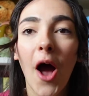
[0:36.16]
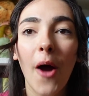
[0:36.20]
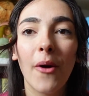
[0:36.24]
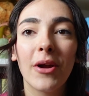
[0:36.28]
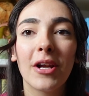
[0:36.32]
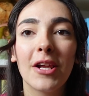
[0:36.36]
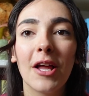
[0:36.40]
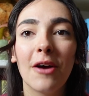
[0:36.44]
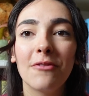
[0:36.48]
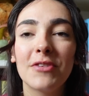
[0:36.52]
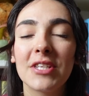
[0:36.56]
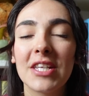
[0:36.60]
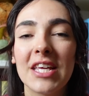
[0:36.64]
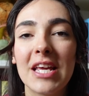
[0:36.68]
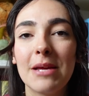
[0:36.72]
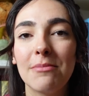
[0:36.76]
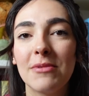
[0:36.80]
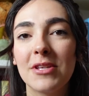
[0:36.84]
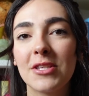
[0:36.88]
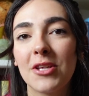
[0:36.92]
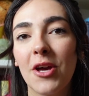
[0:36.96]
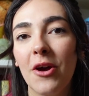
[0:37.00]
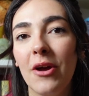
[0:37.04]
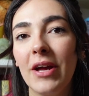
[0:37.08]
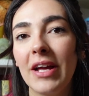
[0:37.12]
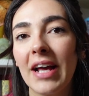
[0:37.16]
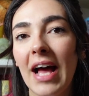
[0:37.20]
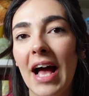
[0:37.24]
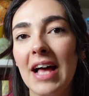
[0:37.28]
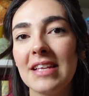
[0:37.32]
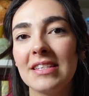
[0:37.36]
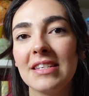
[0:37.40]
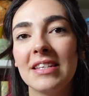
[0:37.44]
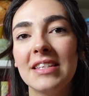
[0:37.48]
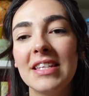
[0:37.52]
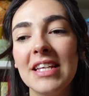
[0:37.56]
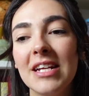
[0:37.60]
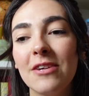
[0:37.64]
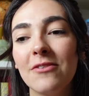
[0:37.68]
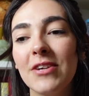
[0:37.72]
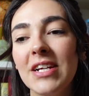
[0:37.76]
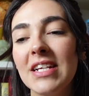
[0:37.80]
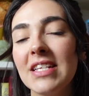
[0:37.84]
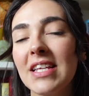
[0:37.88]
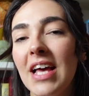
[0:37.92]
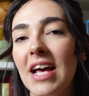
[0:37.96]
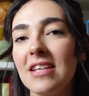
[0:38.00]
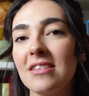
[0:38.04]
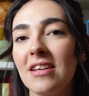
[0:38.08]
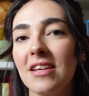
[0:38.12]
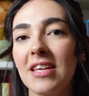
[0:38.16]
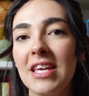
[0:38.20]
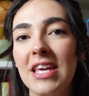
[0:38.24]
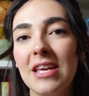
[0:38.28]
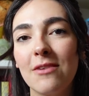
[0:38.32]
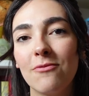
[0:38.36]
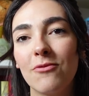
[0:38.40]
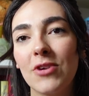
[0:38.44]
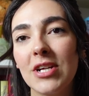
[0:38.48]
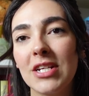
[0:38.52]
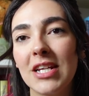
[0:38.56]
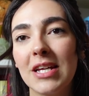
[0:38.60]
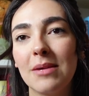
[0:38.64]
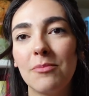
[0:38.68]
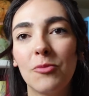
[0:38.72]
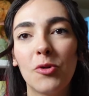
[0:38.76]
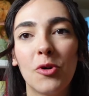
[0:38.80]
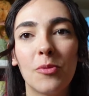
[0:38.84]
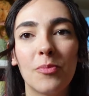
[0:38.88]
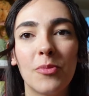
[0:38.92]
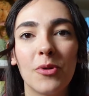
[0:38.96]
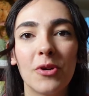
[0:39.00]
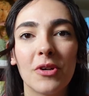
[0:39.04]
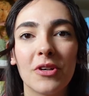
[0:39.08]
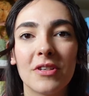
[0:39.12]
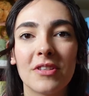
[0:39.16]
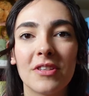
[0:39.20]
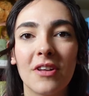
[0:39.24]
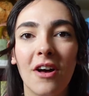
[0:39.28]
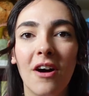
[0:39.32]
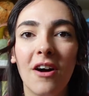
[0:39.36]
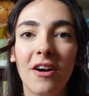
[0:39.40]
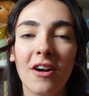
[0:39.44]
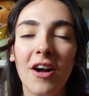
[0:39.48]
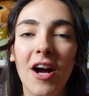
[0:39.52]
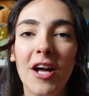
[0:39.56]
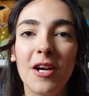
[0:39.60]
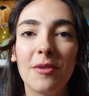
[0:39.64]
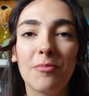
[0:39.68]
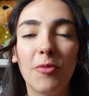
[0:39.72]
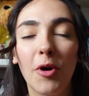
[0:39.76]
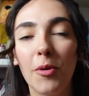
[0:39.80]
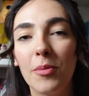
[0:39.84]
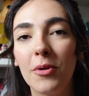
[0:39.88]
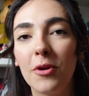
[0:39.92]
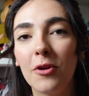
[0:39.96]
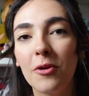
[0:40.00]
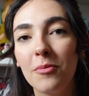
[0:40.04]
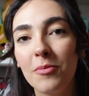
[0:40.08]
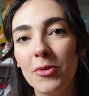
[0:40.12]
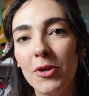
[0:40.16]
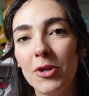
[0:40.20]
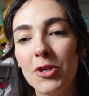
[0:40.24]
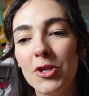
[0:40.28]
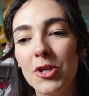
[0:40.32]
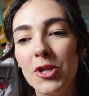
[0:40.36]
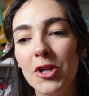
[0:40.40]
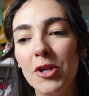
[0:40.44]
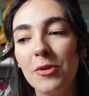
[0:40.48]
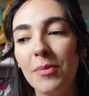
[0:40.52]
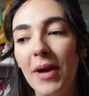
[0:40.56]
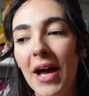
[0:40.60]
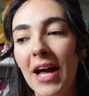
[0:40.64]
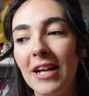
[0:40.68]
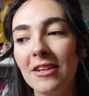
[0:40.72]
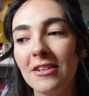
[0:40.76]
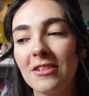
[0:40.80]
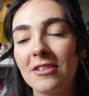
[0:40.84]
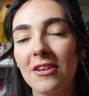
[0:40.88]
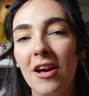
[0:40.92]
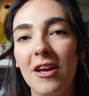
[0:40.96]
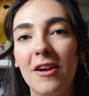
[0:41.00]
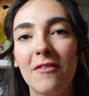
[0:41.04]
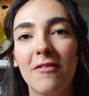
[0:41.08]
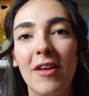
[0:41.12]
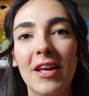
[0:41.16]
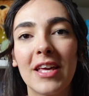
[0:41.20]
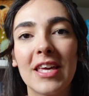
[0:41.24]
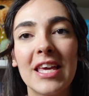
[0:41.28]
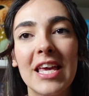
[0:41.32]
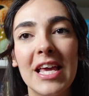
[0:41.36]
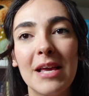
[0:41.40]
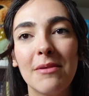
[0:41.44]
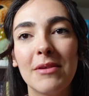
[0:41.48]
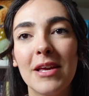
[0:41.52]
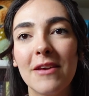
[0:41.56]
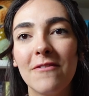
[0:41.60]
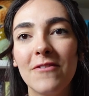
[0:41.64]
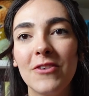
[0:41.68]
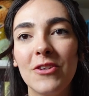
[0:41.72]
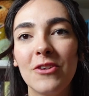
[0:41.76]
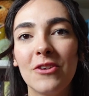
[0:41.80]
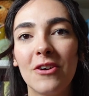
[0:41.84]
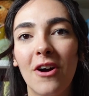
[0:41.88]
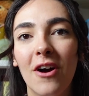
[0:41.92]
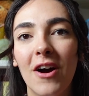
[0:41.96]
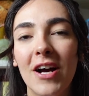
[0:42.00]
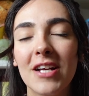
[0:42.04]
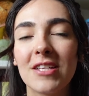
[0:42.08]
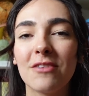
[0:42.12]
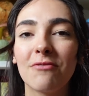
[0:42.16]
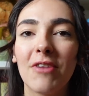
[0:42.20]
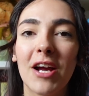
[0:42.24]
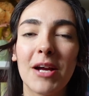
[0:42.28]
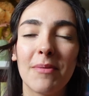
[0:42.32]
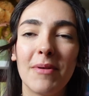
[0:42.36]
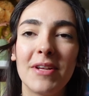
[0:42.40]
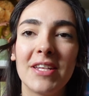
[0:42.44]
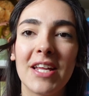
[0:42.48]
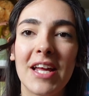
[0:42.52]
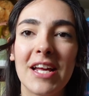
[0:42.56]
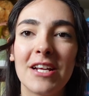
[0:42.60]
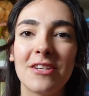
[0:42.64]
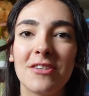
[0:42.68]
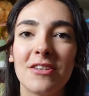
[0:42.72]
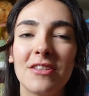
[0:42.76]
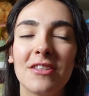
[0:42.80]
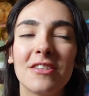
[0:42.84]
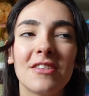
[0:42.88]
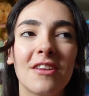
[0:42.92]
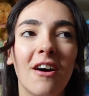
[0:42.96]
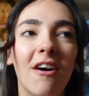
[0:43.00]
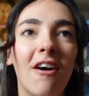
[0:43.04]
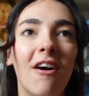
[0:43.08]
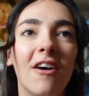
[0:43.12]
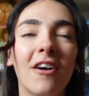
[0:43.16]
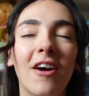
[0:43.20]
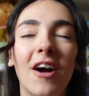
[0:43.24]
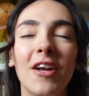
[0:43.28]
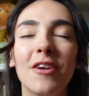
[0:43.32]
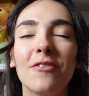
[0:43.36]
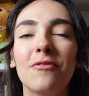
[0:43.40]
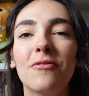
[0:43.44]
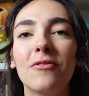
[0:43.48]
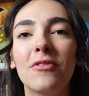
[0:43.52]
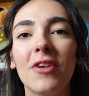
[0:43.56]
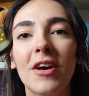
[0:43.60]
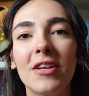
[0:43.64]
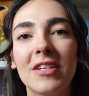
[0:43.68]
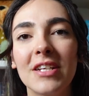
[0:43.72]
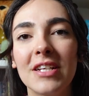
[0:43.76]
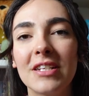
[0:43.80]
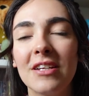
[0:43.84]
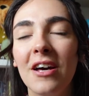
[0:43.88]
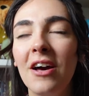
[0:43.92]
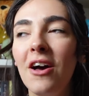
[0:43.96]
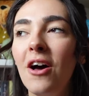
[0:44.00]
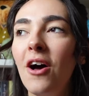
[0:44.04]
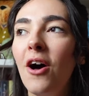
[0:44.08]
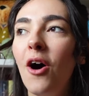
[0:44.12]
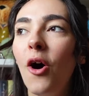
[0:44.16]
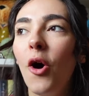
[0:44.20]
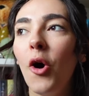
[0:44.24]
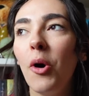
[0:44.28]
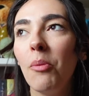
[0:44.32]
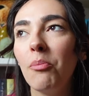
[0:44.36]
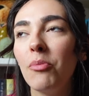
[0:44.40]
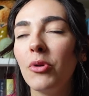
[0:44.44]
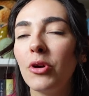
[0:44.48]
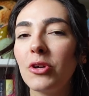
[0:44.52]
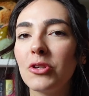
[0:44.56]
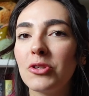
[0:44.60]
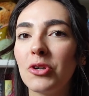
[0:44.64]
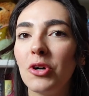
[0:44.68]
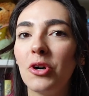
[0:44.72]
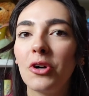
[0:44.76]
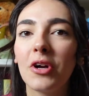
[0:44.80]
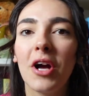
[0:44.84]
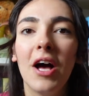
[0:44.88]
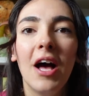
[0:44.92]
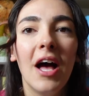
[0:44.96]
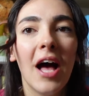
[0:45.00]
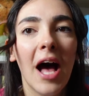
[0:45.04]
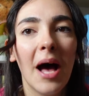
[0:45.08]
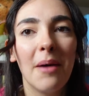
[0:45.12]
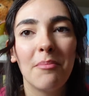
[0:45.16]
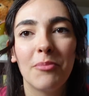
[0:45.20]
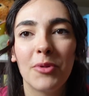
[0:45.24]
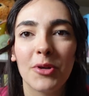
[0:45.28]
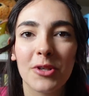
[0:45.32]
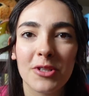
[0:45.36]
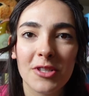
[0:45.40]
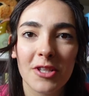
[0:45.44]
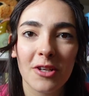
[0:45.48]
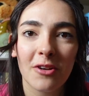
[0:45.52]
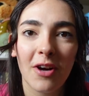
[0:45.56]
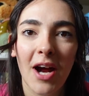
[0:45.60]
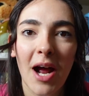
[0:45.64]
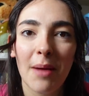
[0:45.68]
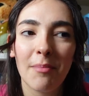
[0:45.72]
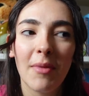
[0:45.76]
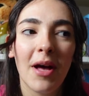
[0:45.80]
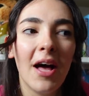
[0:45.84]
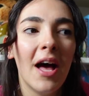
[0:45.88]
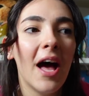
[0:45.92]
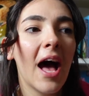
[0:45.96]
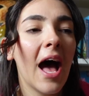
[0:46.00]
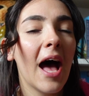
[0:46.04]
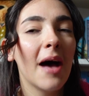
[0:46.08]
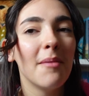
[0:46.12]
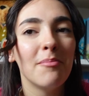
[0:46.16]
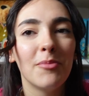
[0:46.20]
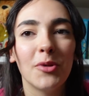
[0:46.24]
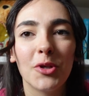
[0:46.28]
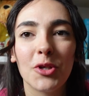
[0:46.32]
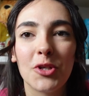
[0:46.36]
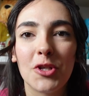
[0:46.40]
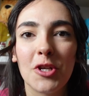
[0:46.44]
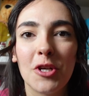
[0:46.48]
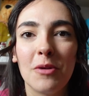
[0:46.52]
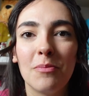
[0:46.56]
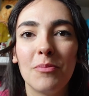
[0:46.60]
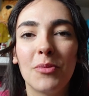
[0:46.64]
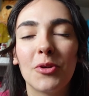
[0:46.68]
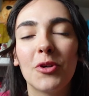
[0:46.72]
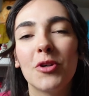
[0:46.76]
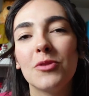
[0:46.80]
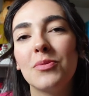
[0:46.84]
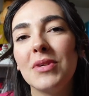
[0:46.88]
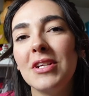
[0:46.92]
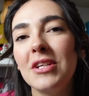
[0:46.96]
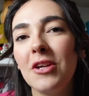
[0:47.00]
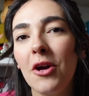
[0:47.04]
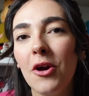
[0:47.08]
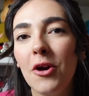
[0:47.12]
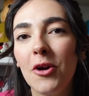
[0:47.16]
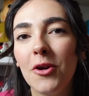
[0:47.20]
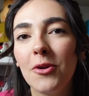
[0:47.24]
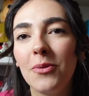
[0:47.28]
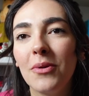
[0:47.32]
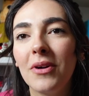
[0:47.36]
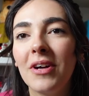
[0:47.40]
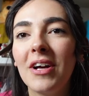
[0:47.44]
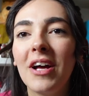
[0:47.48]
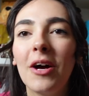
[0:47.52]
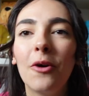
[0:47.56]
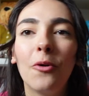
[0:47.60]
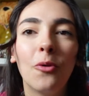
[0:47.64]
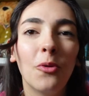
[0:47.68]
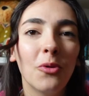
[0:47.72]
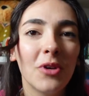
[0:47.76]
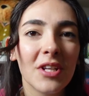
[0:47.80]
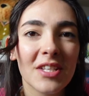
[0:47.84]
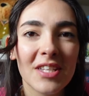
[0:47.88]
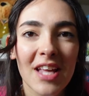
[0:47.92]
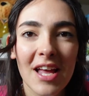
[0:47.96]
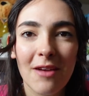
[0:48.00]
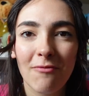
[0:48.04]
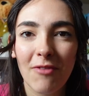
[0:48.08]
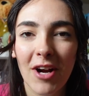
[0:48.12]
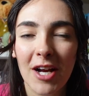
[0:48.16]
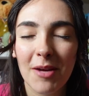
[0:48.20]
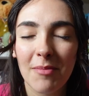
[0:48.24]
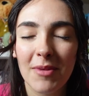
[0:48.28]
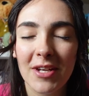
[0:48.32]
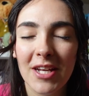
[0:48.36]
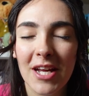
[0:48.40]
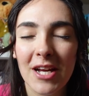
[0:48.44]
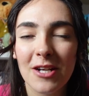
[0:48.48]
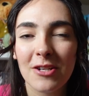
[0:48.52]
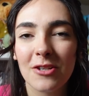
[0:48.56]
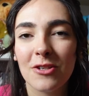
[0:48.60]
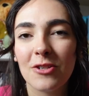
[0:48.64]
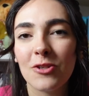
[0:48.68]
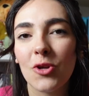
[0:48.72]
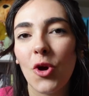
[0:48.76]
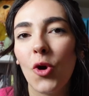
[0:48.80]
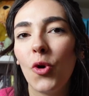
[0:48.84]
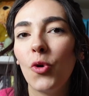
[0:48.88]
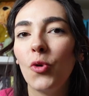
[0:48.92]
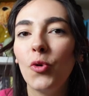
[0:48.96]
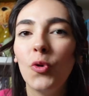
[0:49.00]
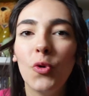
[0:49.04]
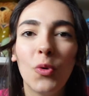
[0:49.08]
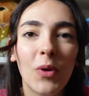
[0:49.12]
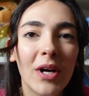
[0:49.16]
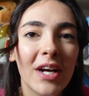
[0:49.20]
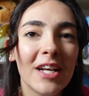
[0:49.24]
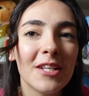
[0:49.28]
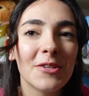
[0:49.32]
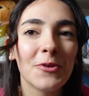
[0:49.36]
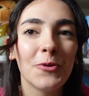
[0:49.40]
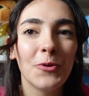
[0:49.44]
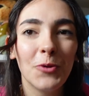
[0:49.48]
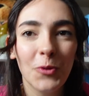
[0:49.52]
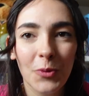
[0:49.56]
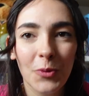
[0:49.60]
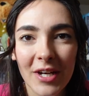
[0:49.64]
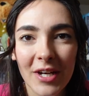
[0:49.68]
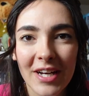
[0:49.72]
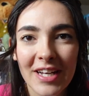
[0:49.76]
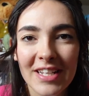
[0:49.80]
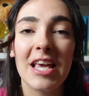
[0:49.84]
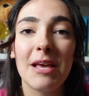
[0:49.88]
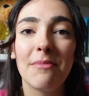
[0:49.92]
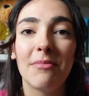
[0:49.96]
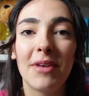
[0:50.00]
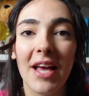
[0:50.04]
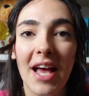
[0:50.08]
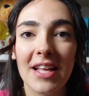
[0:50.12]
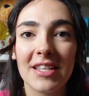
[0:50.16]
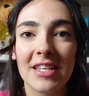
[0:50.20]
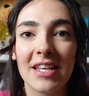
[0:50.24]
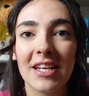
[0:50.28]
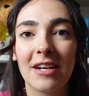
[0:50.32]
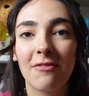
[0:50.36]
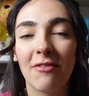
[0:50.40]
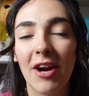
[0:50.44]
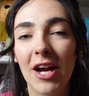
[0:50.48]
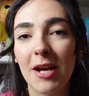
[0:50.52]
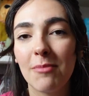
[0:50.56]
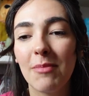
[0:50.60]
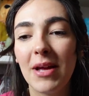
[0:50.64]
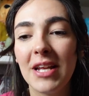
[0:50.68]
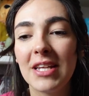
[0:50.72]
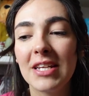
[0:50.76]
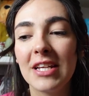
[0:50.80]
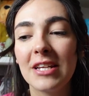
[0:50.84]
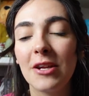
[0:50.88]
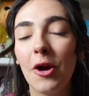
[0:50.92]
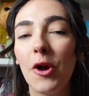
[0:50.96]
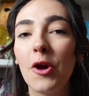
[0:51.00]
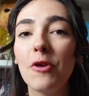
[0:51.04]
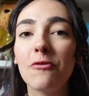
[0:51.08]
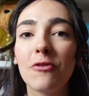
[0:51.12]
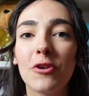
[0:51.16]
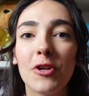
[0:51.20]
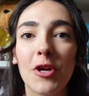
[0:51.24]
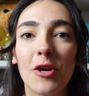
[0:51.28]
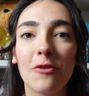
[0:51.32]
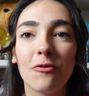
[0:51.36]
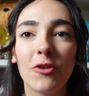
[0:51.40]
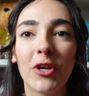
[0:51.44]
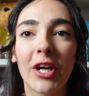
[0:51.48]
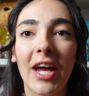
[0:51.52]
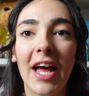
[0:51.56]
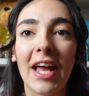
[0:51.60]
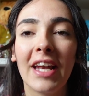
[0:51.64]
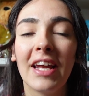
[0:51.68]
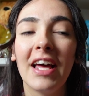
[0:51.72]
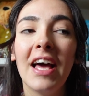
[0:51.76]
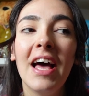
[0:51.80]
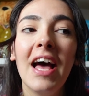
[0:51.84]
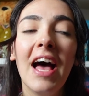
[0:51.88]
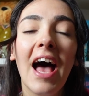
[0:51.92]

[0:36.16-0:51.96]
I would love to keep this going as a series as I keep reading more books that aren't kind of popular on BookTube and just kind of like keep giving you guys recommendations that aren't kind of flooded on BookTok and Bookstagram and BookTube, because we know all the same recommendations always keep getting recommended over and over again.